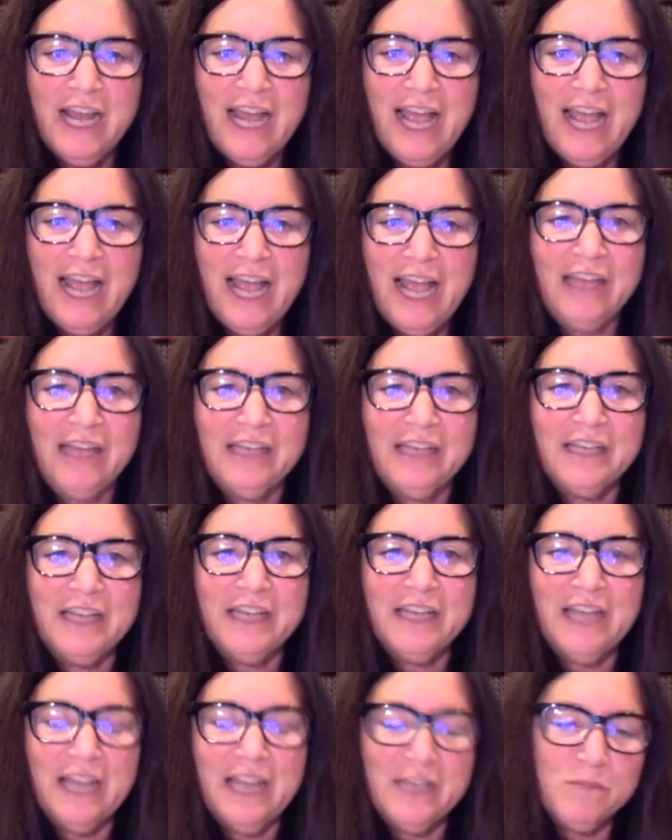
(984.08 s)
And
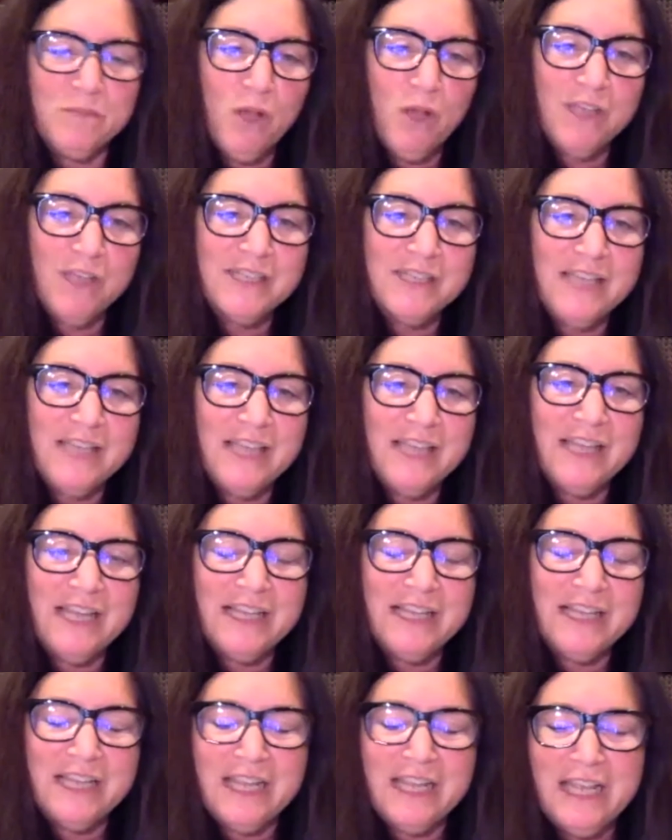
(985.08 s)
as Paul said,
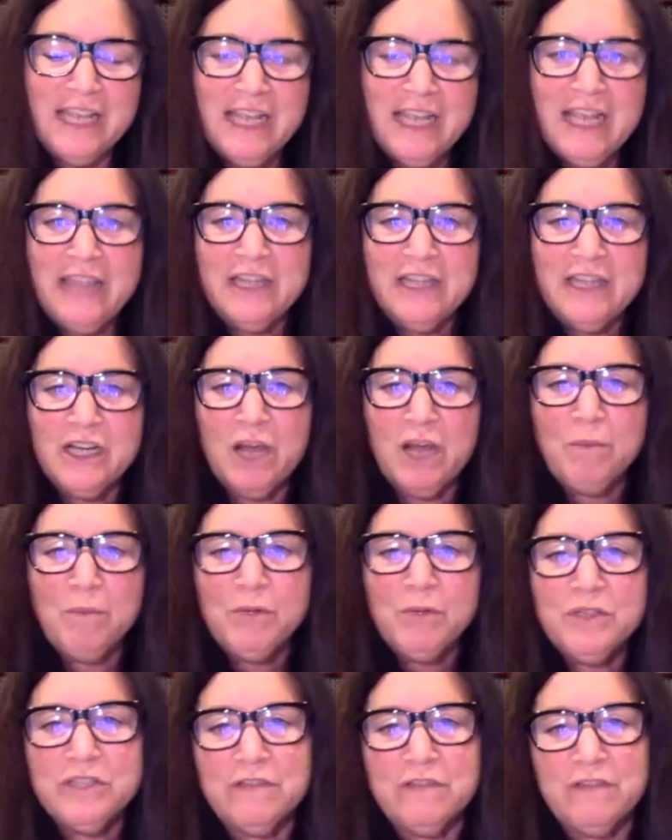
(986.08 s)
the
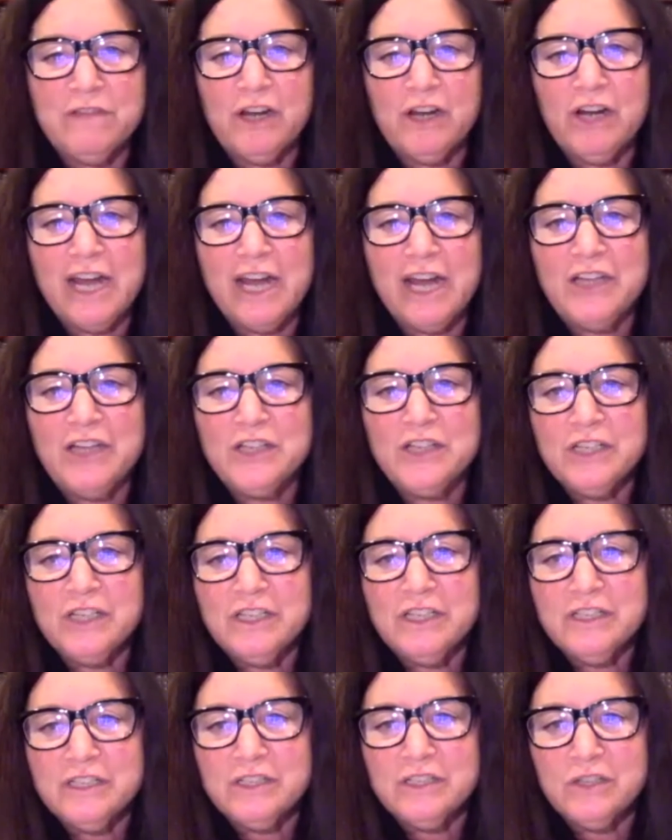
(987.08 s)
numbers, the
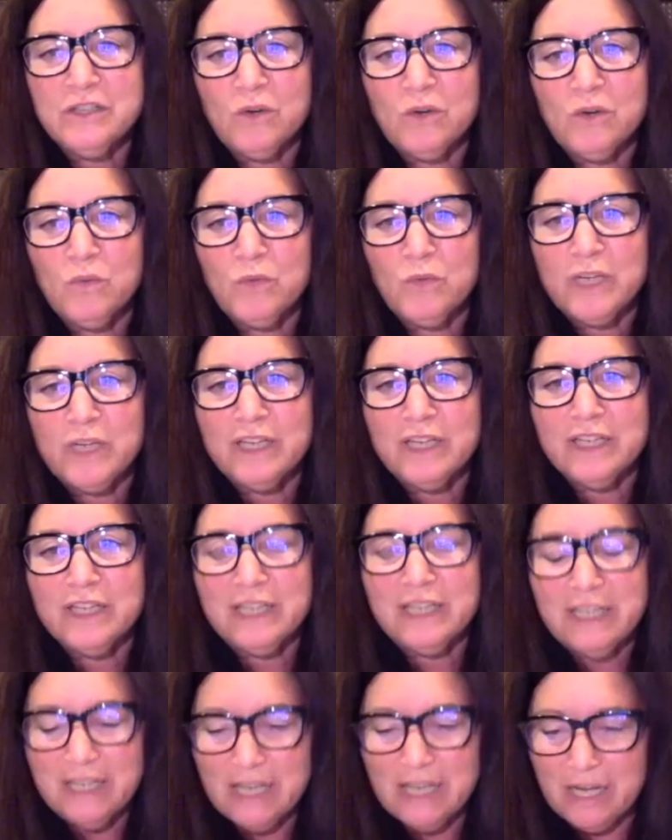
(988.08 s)
variations don't
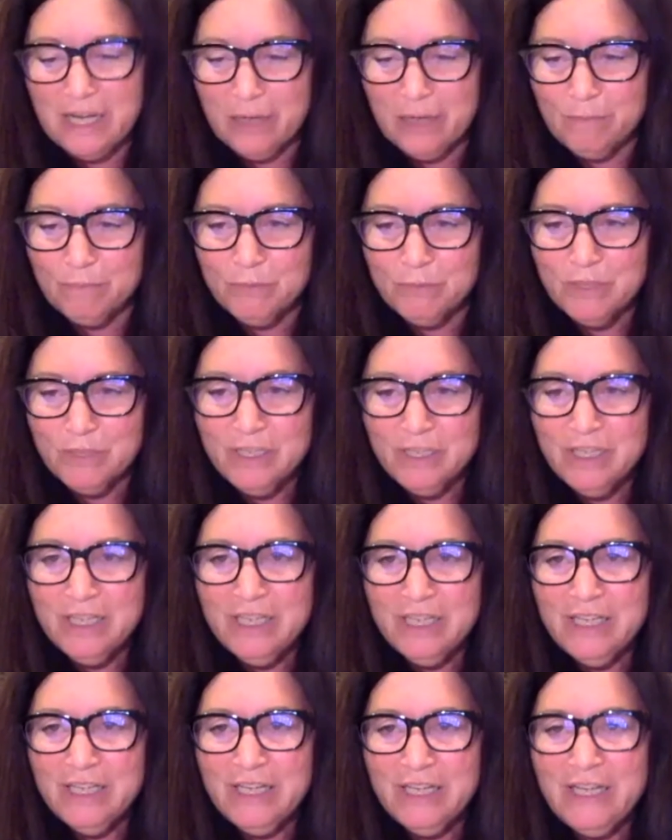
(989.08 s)
really,
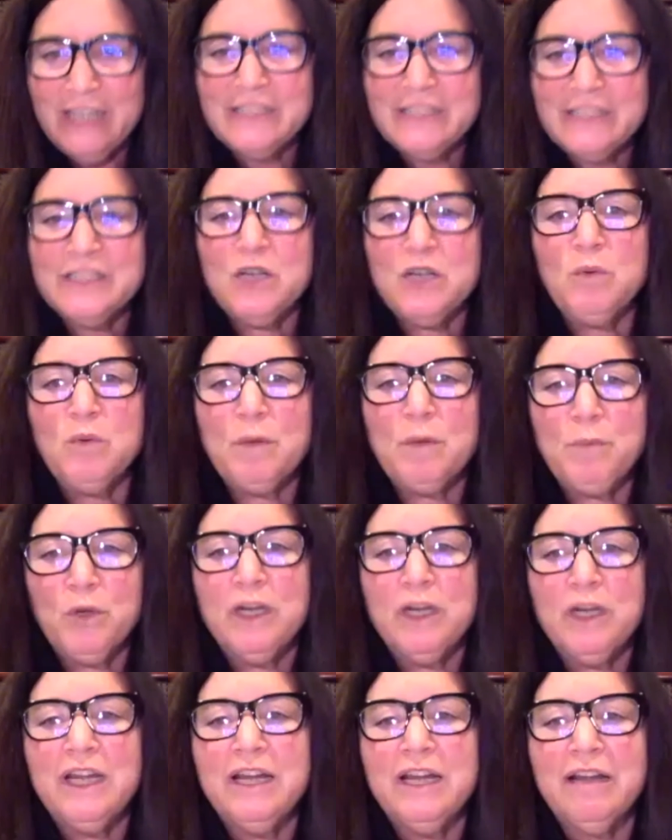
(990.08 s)
it's still, we're
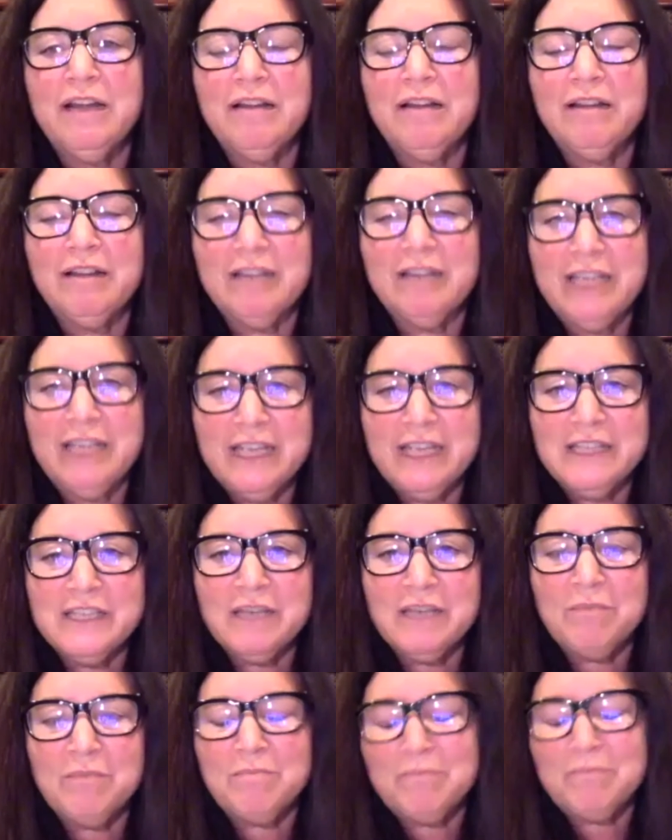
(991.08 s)
putting kids
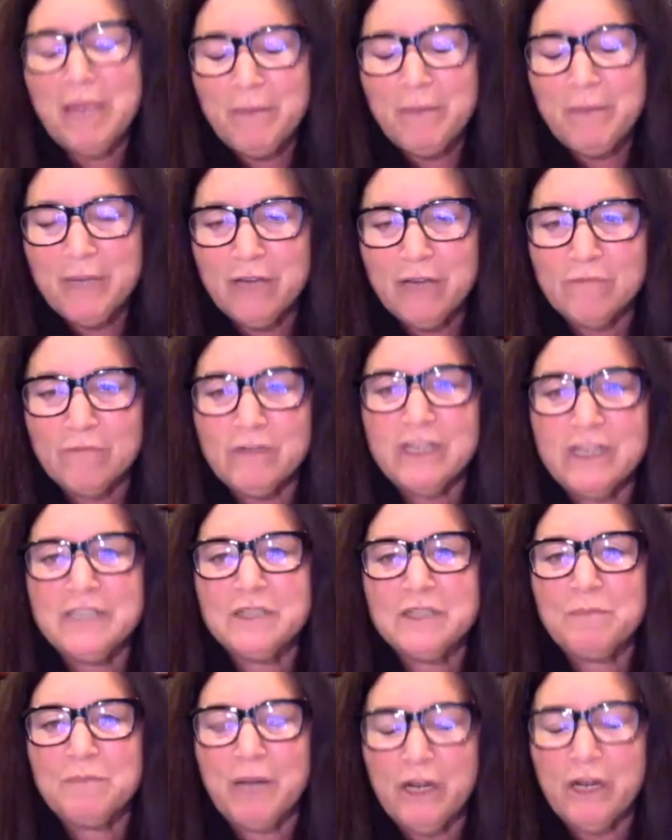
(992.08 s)
maybe at
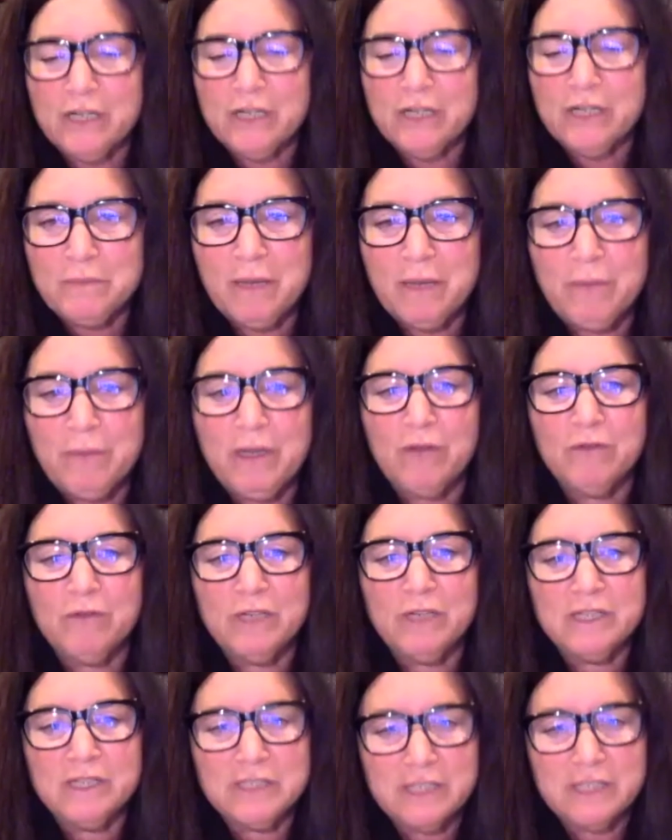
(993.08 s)
risk, parents maybe at
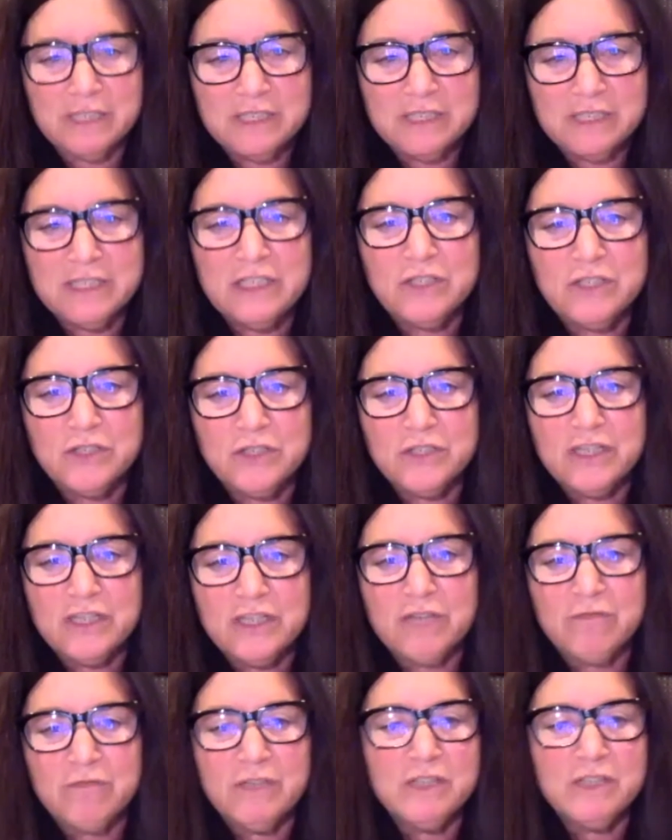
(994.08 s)
risk, and teachers
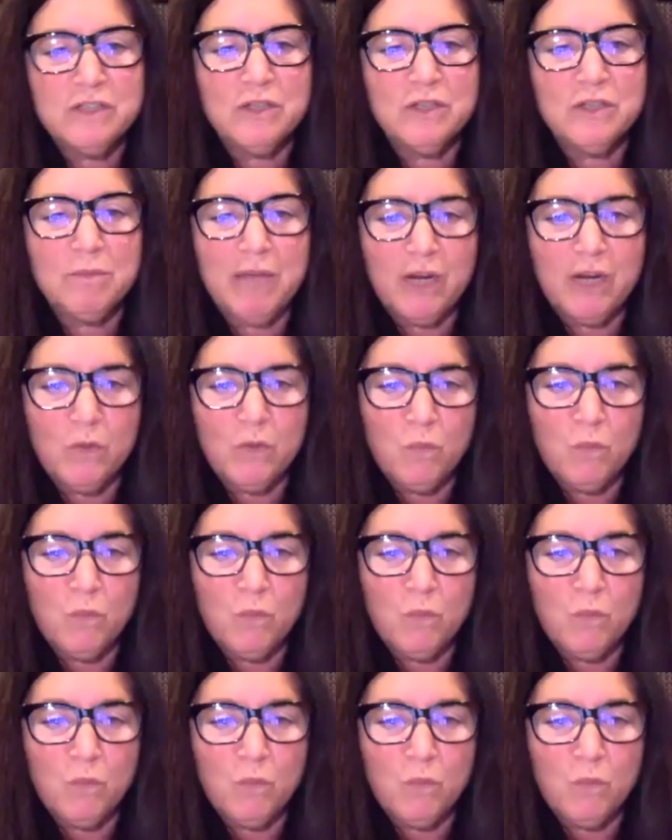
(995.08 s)
at risk, no matter